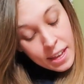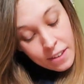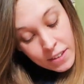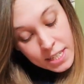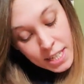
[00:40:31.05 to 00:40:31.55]

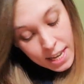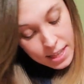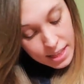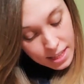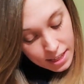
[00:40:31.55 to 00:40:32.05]
if I
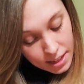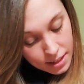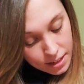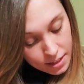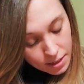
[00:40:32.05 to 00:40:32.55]
take
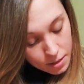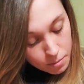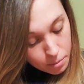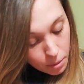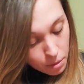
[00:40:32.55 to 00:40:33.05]
the
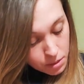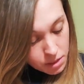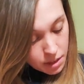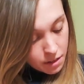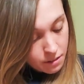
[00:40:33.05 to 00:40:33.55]

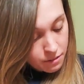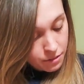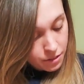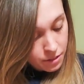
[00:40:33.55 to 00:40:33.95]
impulsive